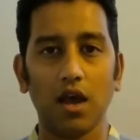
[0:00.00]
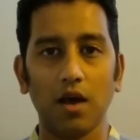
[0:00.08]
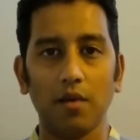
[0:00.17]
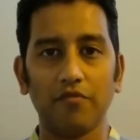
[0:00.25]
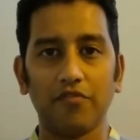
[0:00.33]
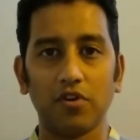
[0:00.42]

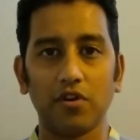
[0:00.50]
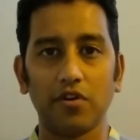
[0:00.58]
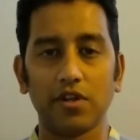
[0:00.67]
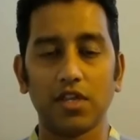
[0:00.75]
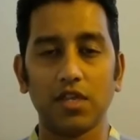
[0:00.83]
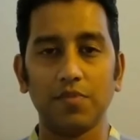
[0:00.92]

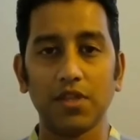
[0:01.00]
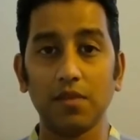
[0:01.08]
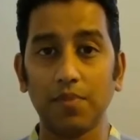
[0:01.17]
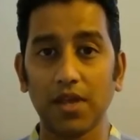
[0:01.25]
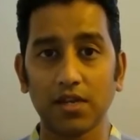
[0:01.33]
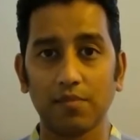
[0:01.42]
for keeping
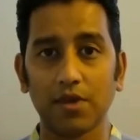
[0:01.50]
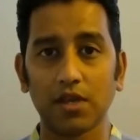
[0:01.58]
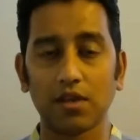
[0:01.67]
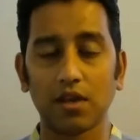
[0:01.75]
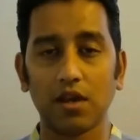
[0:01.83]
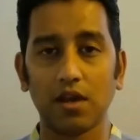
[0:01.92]
the
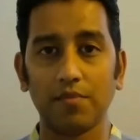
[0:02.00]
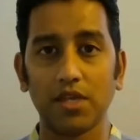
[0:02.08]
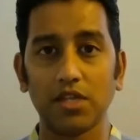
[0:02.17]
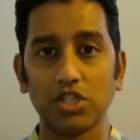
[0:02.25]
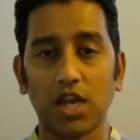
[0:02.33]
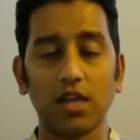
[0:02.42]
pandemic
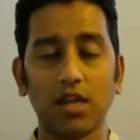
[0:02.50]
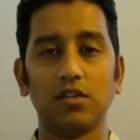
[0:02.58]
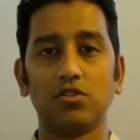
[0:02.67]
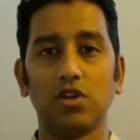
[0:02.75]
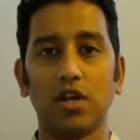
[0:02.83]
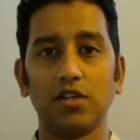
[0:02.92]
in check
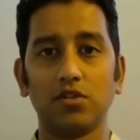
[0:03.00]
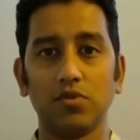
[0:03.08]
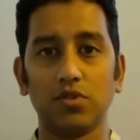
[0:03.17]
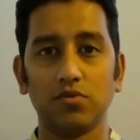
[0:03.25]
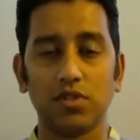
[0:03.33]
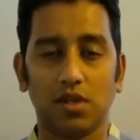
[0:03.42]
and trying to
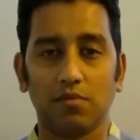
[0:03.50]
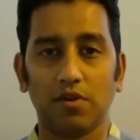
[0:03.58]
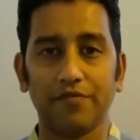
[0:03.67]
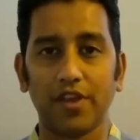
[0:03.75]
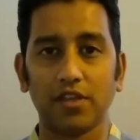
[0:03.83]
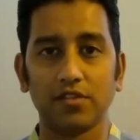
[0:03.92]
reduce the
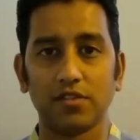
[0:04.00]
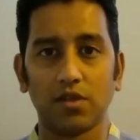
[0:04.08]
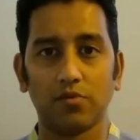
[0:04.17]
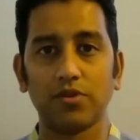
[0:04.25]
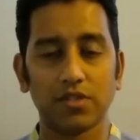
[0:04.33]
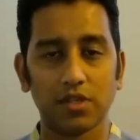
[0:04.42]
number of cases
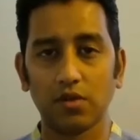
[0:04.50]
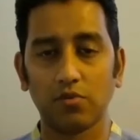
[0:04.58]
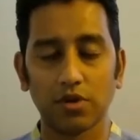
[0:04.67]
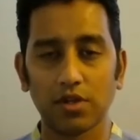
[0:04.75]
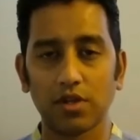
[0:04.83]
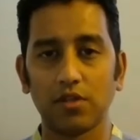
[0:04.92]
that we're
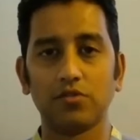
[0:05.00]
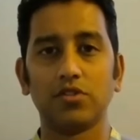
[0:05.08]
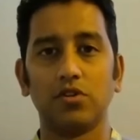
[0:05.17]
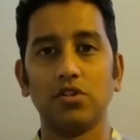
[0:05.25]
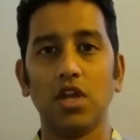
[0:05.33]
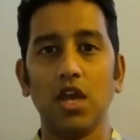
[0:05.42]
seeing. We're in another
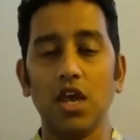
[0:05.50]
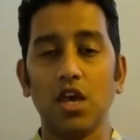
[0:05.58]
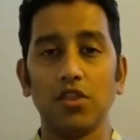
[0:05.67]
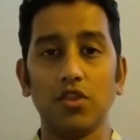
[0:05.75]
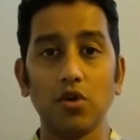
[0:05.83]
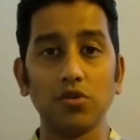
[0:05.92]
surge.
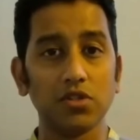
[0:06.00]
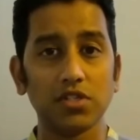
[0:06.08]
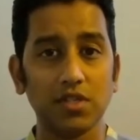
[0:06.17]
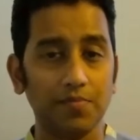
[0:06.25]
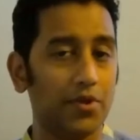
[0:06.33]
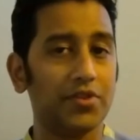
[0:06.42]
Those are
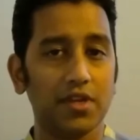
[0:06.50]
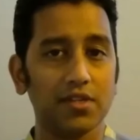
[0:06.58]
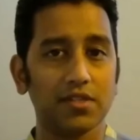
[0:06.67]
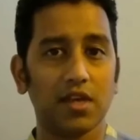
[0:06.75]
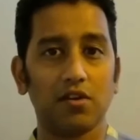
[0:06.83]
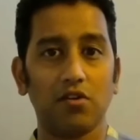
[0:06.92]
simple
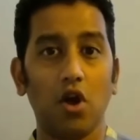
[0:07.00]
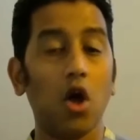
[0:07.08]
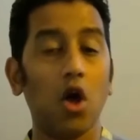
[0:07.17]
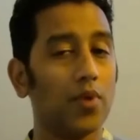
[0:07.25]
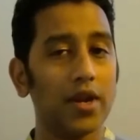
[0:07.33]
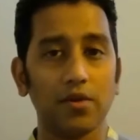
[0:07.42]
things that are
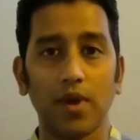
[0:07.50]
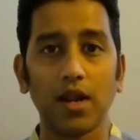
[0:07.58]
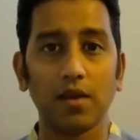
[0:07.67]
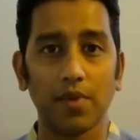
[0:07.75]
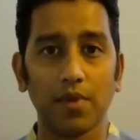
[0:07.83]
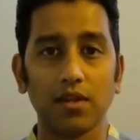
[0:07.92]
already
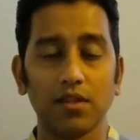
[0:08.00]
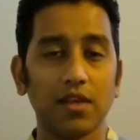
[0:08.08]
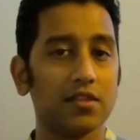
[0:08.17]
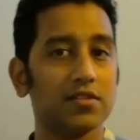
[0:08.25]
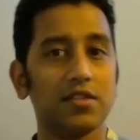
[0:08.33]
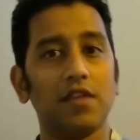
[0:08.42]
recommended,
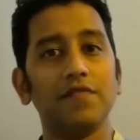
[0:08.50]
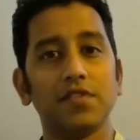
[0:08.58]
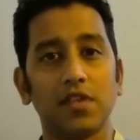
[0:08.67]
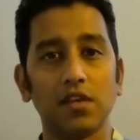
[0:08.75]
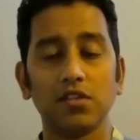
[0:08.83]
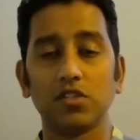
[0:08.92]
like to save
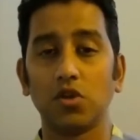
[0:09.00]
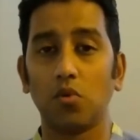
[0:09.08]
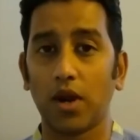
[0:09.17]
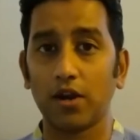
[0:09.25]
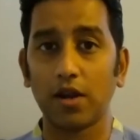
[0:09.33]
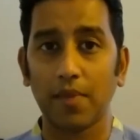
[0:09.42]
six. So
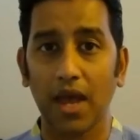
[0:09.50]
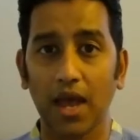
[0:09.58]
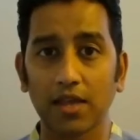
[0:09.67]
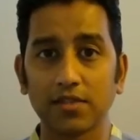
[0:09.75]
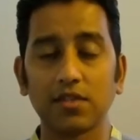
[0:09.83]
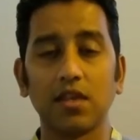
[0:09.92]
wearing a
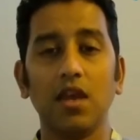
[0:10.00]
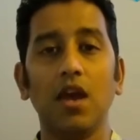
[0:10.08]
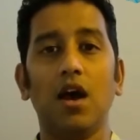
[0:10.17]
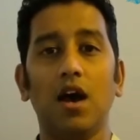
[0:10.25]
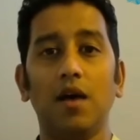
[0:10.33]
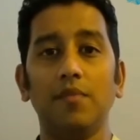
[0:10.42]
mask,
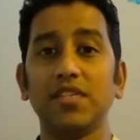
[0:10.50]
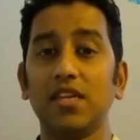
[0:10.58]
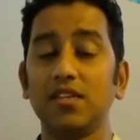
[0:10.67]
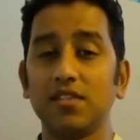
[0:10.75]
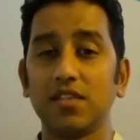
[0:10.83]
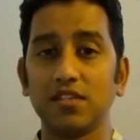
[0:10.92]

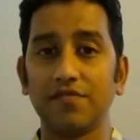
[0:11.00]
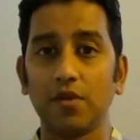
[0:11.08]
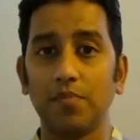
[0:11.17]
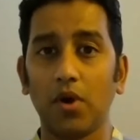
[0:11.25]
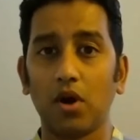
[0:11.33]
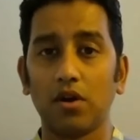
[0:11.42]
staying 6
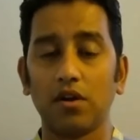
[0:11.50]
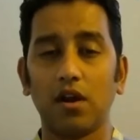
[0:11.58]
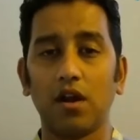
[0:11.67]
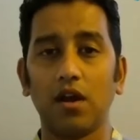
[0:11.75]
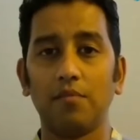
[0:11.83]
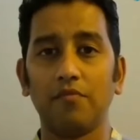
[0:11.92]
feet
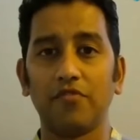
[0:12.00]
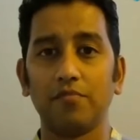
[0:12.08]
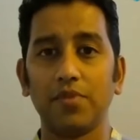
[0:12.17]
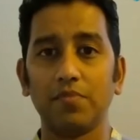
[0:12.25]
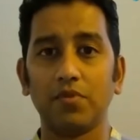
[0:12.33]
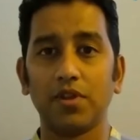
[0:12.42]
apart
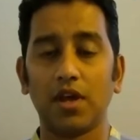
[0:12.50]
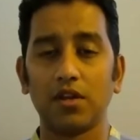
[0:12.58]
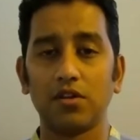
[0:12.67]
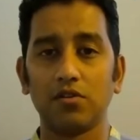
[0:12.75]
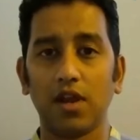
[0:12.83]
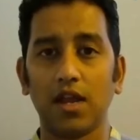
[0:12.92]
from people
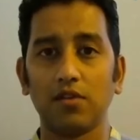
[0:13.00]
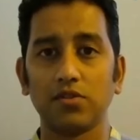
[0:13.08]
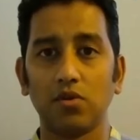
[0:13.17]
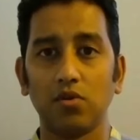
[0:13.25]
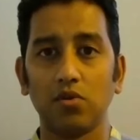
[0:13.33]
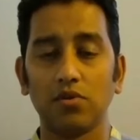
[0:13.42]
not in your
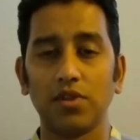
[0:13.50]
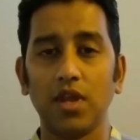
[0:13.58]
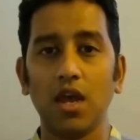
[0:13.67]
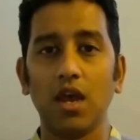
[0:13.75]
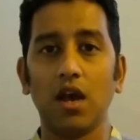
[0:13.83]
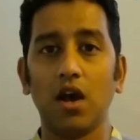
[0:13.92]
household,
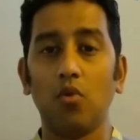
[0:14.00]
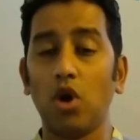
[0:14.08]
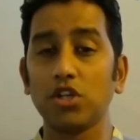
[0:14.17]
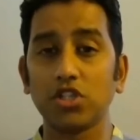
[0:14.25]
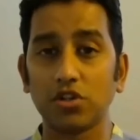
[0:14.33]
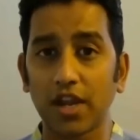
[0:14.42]

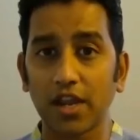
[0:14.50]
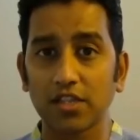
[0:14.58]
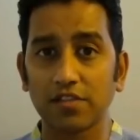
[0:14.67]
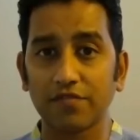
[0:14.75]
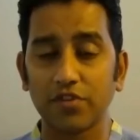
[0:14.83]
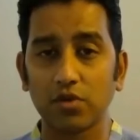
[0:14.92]
washing your
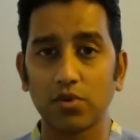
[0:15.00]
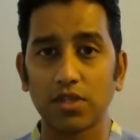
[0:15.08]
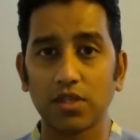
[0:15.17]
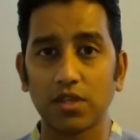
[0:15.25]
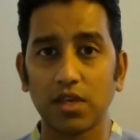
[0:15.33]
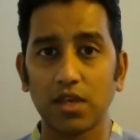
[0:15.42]
hands
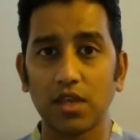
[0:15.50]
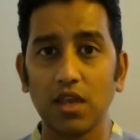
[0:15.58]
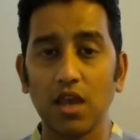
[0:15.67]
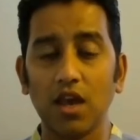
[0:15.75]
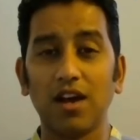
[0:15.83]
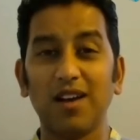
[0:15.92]

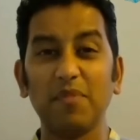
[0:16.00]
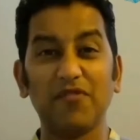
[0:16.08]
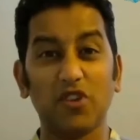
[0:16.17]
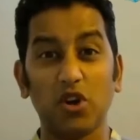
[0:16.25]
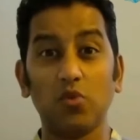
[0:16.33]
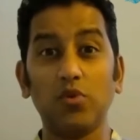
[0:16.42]
frequently.
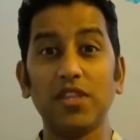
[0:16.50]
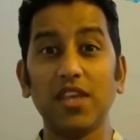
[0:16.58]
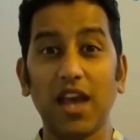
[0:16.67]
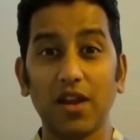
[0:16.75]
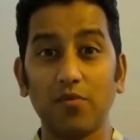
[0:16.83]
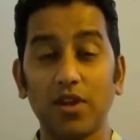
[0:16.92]
If you're at
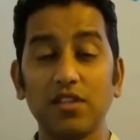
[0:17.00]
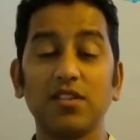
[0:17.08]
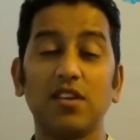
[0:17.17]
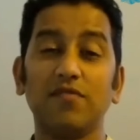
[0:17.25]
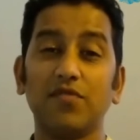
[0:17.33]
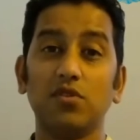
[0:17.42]
really high
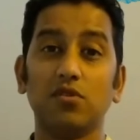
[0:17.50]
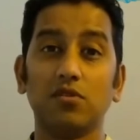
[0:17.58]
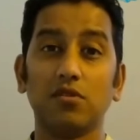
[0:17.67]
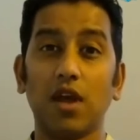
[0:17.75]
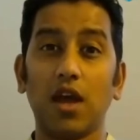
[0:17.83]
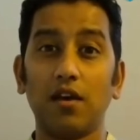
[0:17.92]
risk, if you
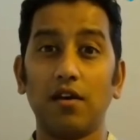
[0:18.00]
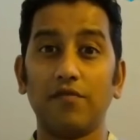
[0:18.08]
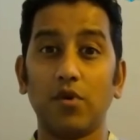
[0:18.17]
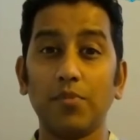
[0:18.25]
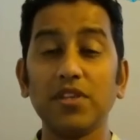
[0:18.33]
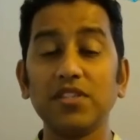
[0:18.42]

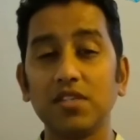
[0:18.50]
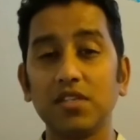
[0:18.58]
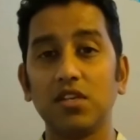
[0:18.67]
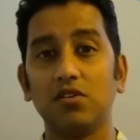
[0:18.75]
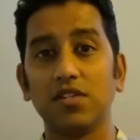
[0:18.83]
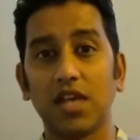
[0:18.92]
have
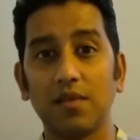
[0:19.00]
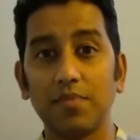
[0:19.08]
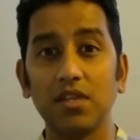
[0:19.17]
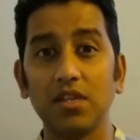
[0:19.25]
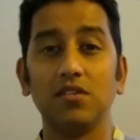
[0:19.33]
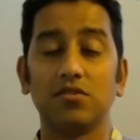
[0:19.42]
obesity or
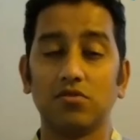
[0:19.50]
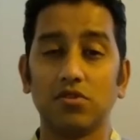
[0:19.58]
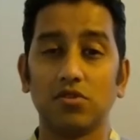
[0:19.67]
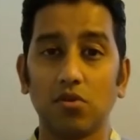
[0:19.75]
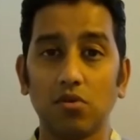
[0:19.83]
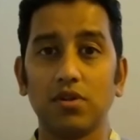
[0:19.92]
diabetes or
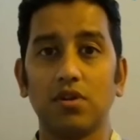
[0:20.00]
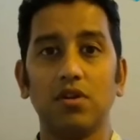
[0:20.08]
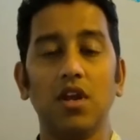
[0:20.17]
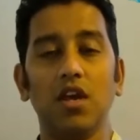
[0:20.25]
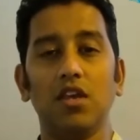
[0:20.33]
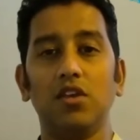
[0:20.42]
you're
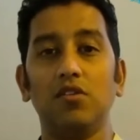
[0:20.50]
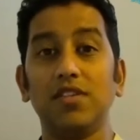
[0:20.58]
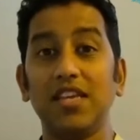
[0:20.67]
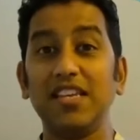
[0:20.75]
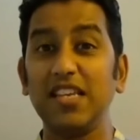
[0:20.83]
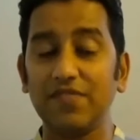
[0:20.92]
older,
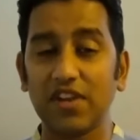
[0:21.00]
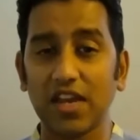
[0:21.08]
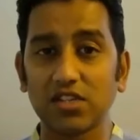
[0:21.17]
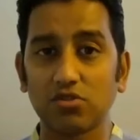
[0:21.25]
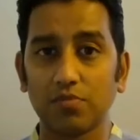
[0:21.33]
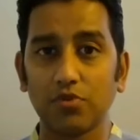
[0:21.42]
taking even
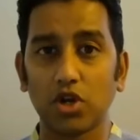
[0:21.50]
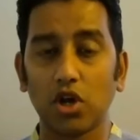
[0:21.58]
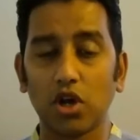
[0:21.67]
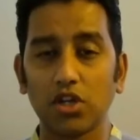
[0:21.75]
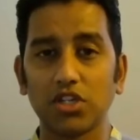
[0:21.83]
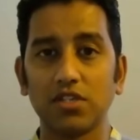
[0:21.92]
extra
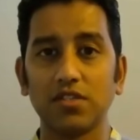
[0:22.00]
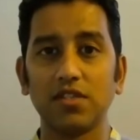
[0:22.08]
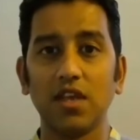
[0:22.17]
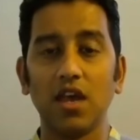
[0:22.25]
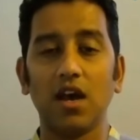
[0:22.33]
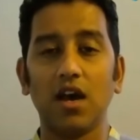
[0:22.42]

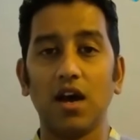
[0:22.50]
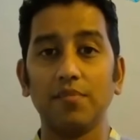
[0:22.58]
precautions.